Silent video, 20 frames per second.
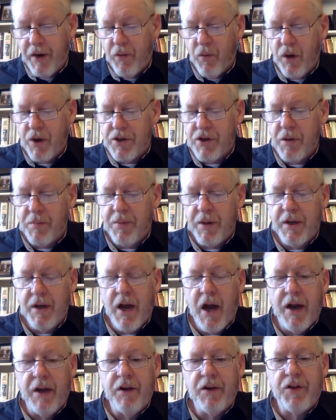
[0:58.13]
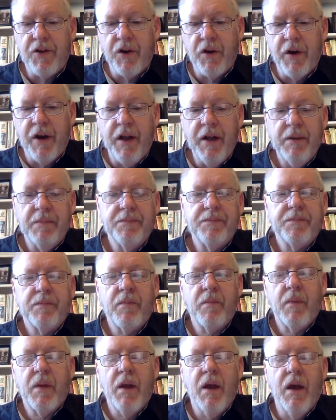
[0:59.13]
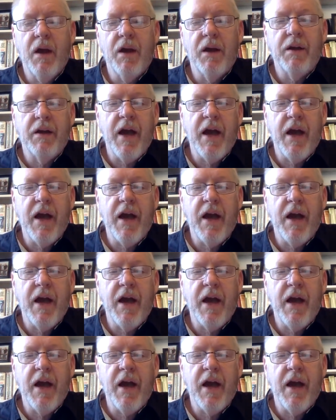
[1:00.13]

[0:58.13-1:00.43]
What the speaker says: worship at 9:30, and